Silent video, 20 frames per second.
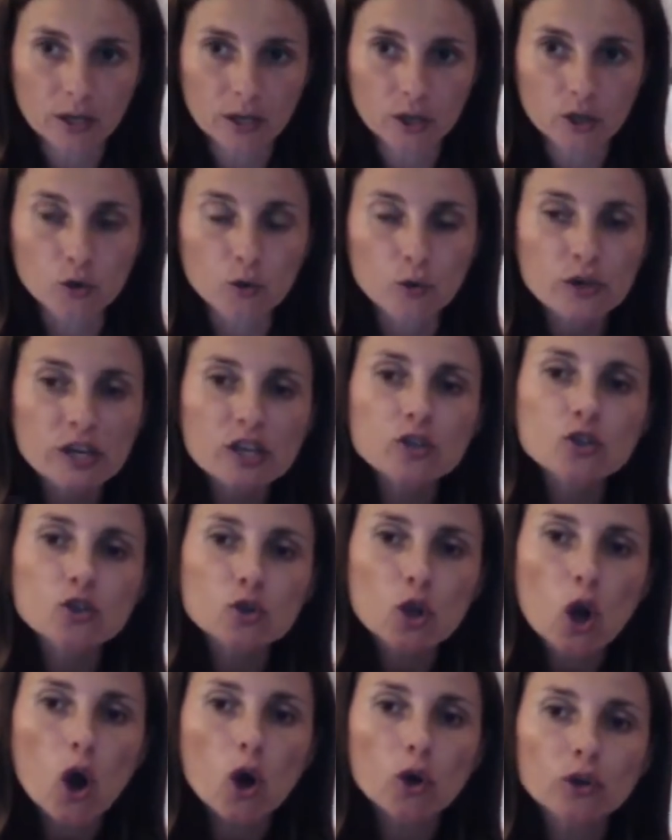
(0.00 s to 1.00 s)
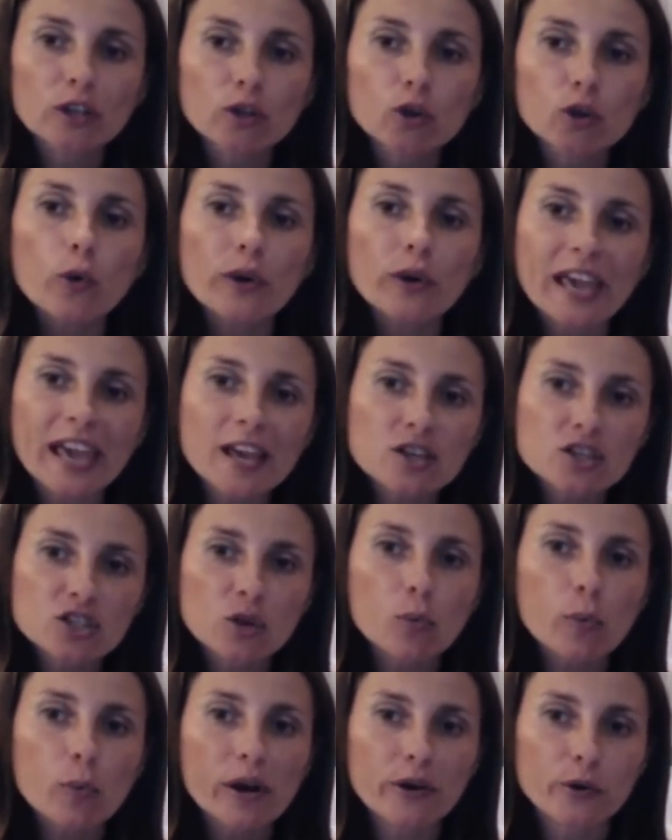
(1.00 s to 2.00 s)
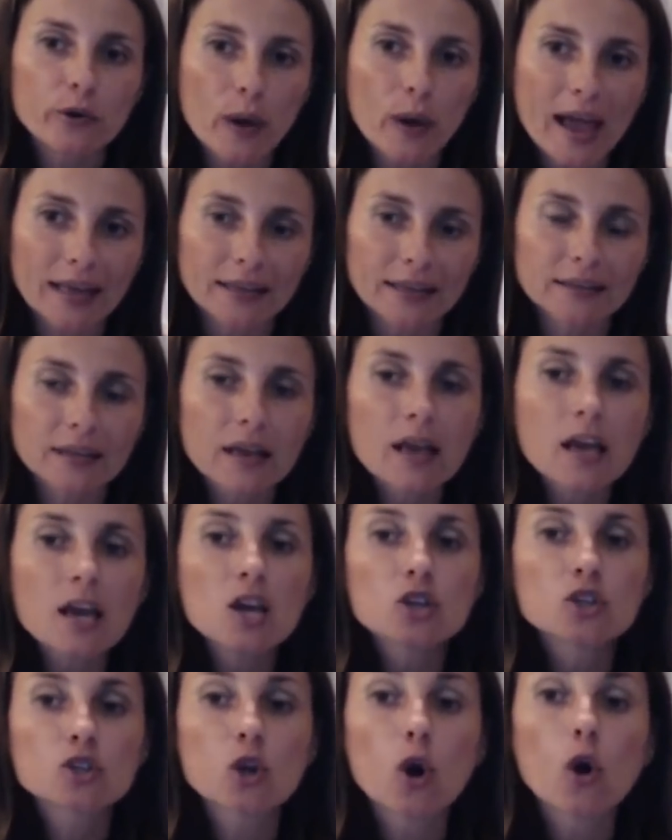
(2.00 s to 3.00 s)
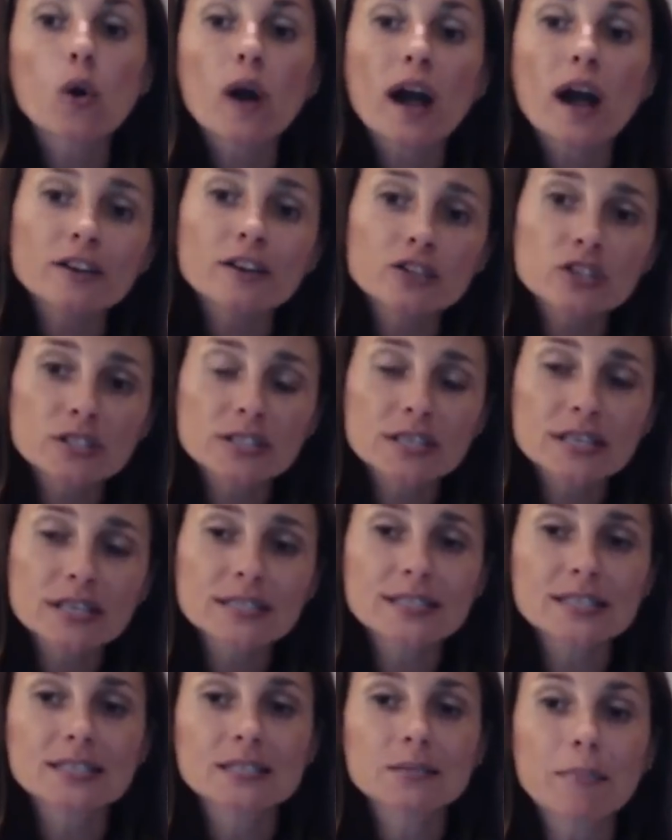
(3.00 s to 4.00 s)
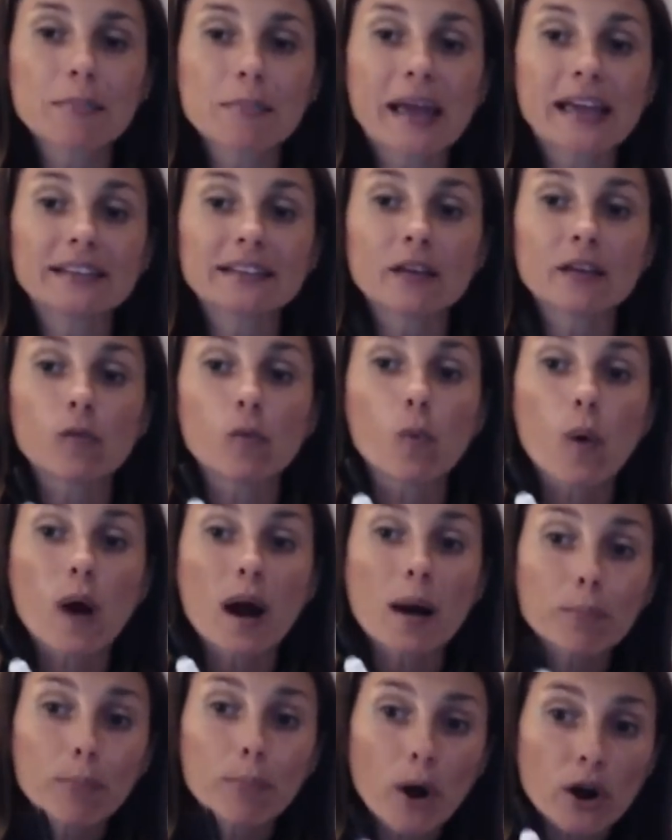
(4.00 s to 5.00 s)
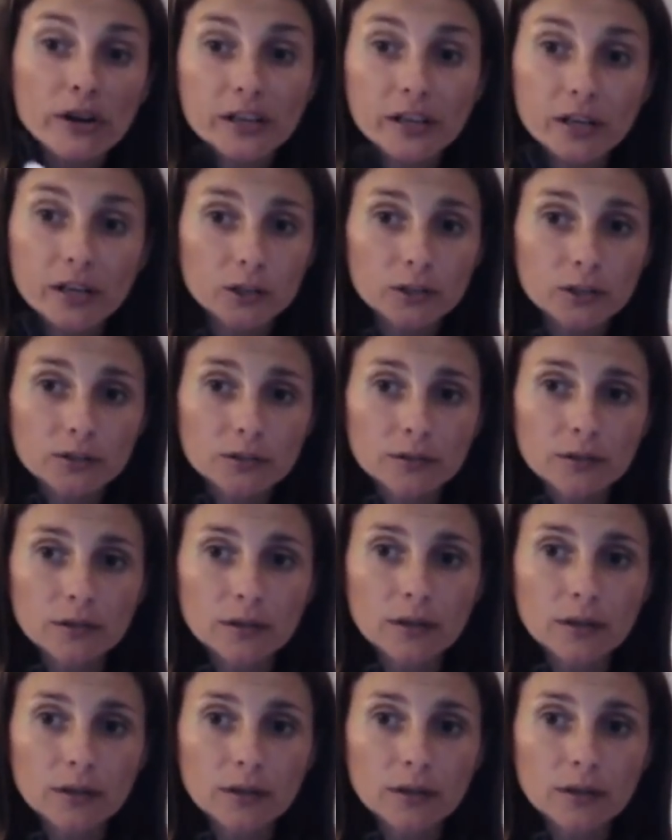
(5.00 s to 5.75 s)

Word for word: You need to know the location where you at. So consciousness is made of one particle